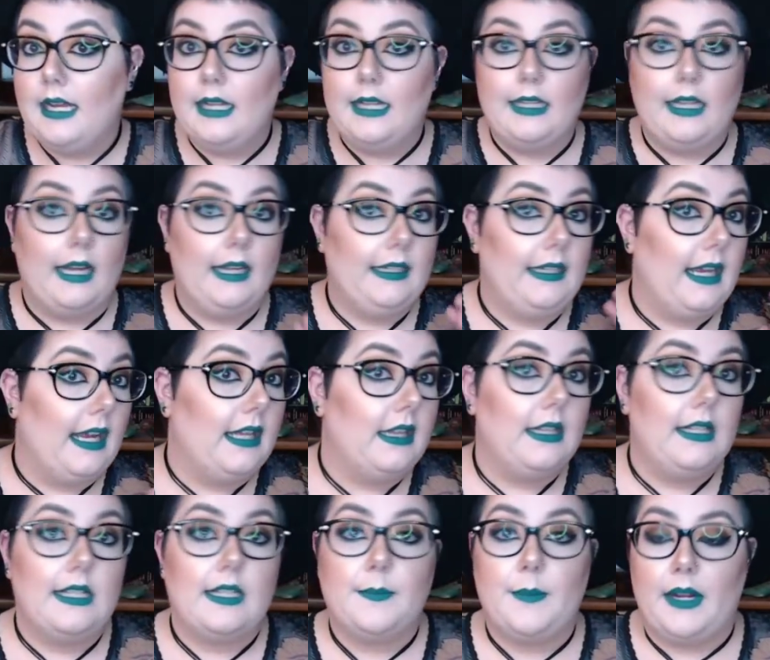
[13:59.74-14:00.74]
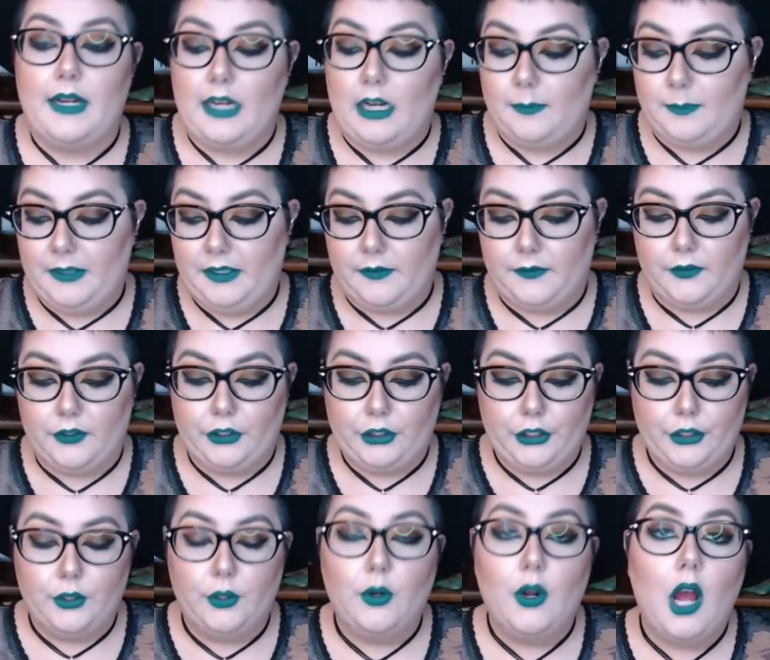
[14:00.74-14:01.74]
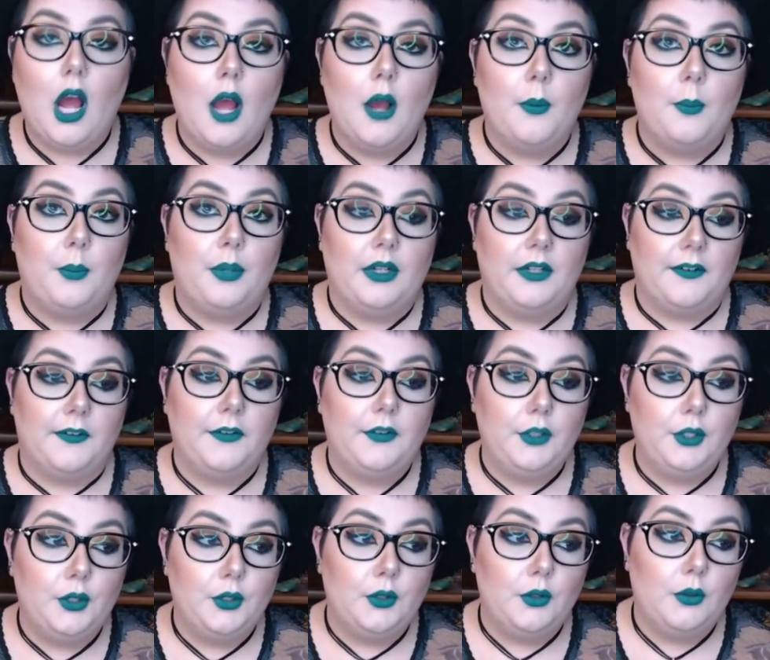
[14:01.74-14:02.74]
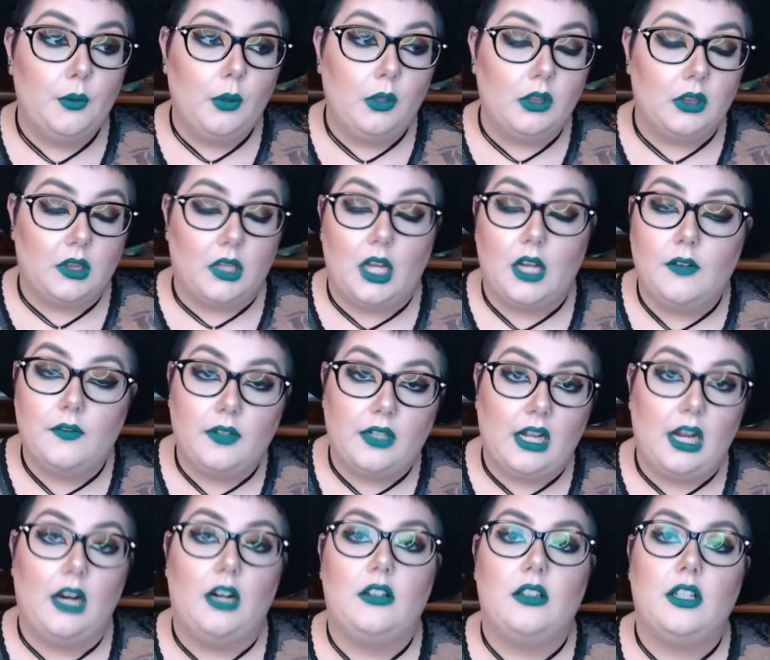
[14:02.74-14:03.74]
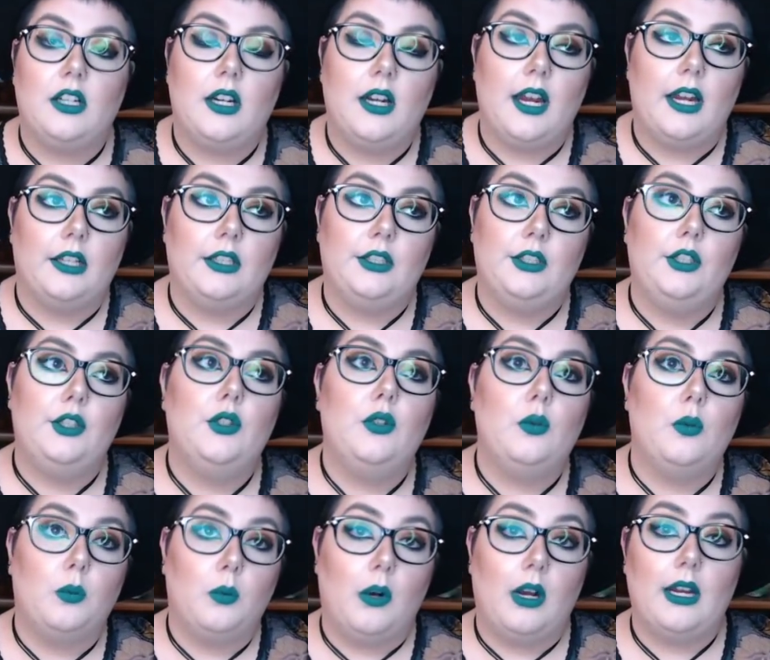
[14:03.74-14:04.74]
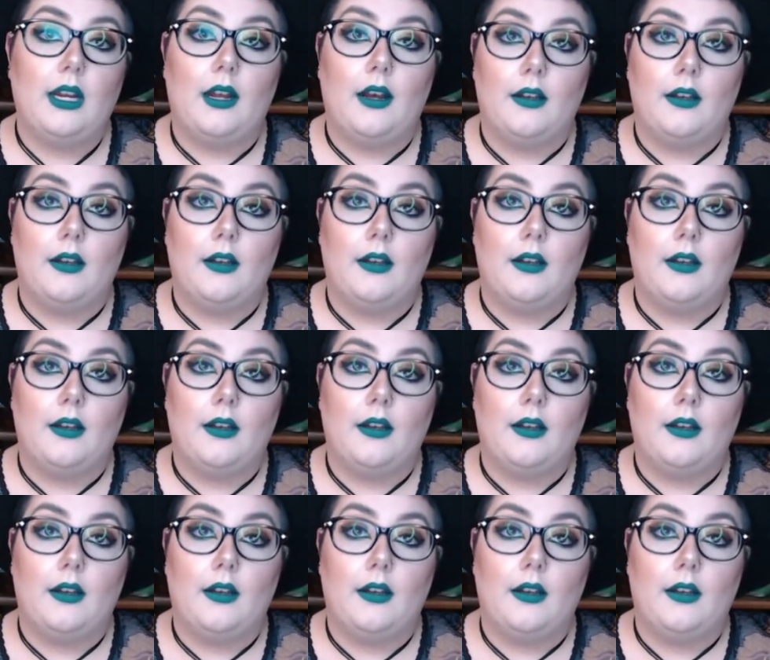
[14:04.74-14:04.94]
Again, these might not be for you. But if you love color and you want a